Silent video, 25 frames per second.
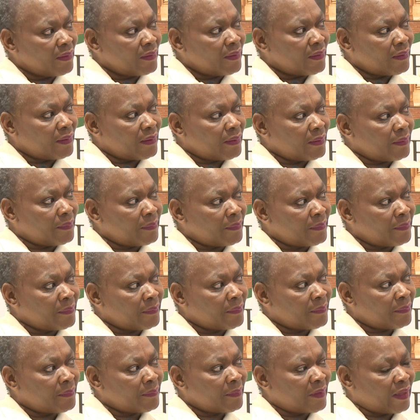
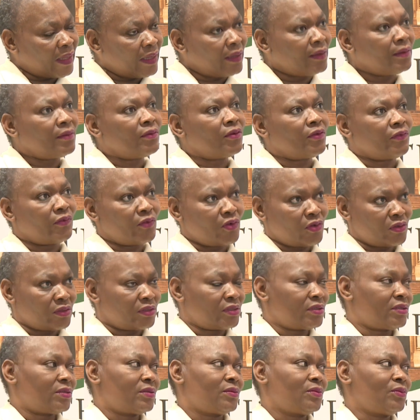Then, of
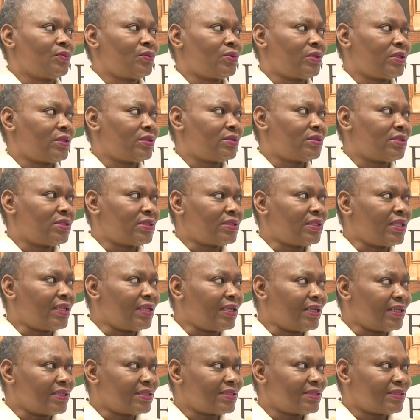course, we did the
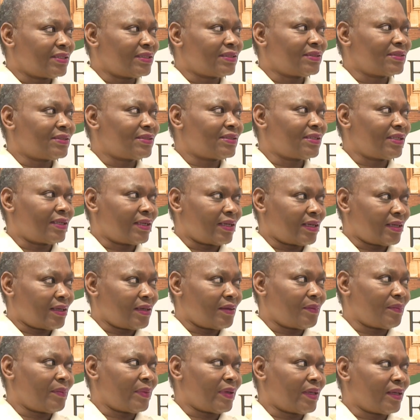elections and I
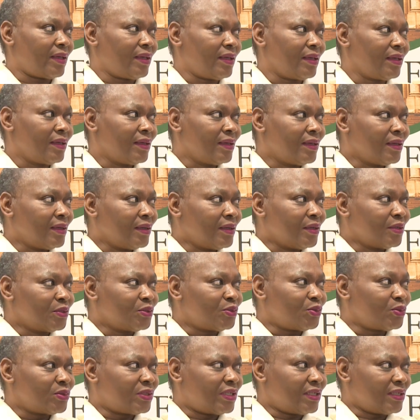came back
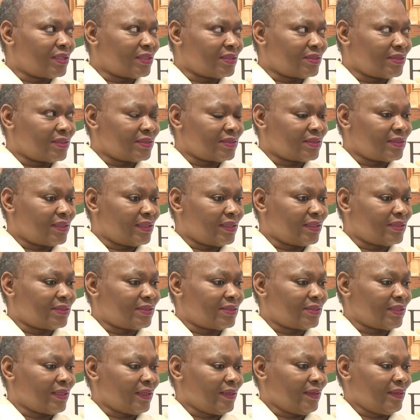to the
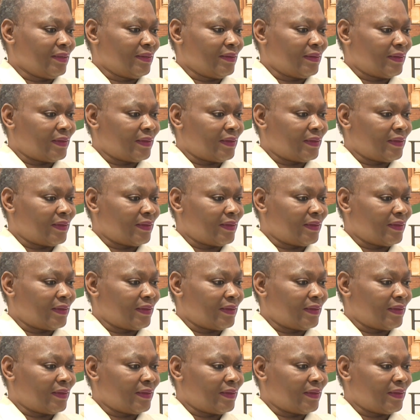legislature.